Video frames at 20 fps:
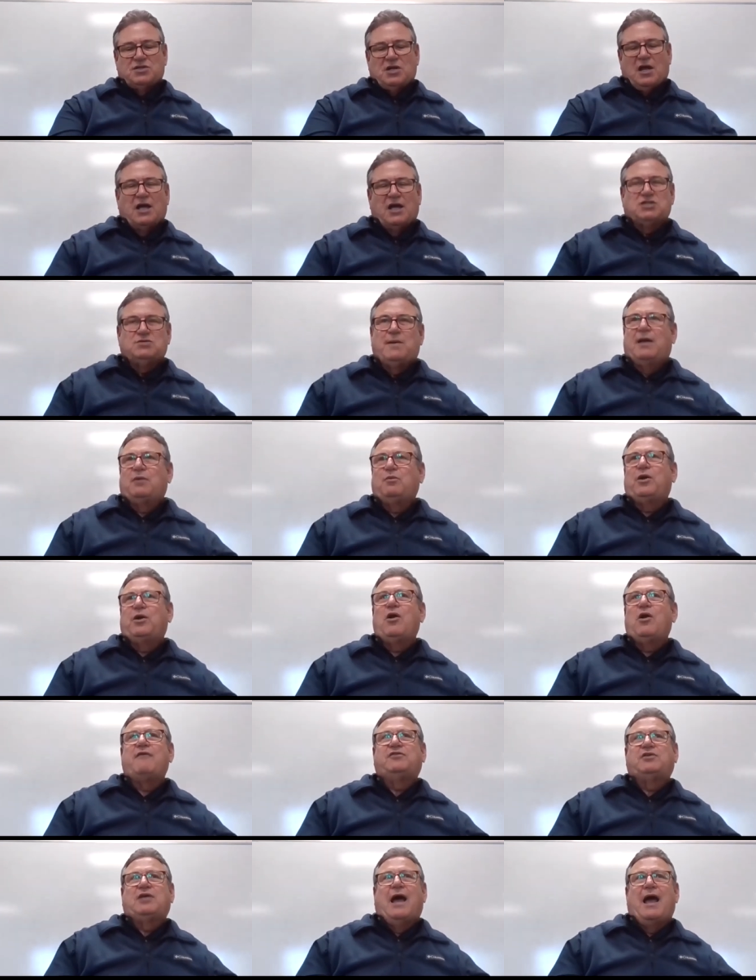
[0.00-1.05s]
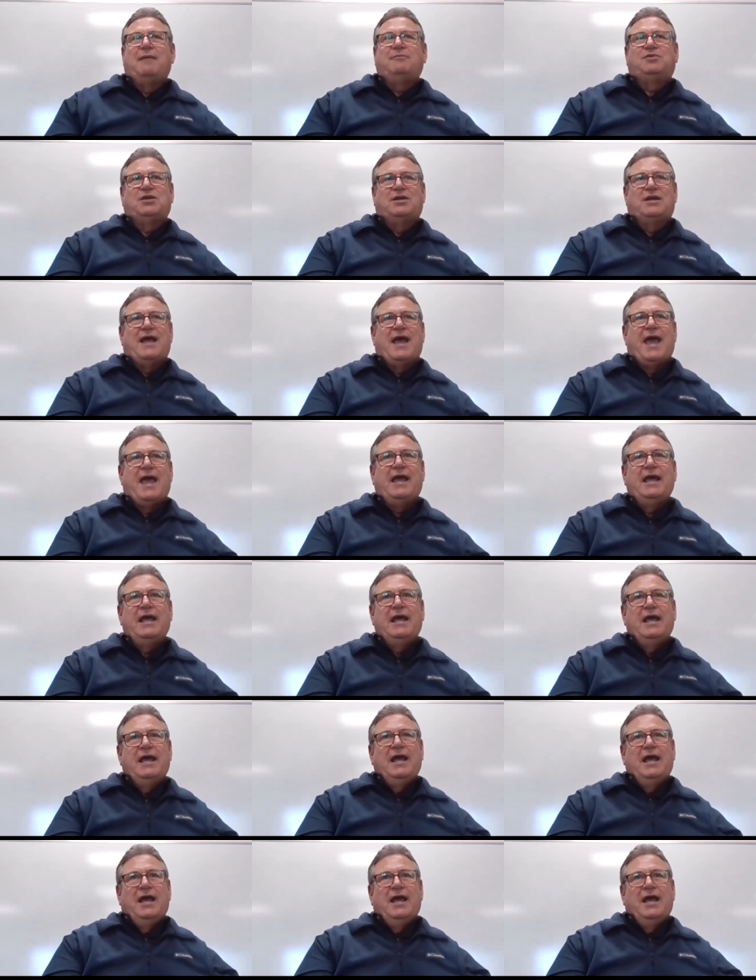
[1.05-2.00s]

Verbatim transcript: talks about. And we don't have time today,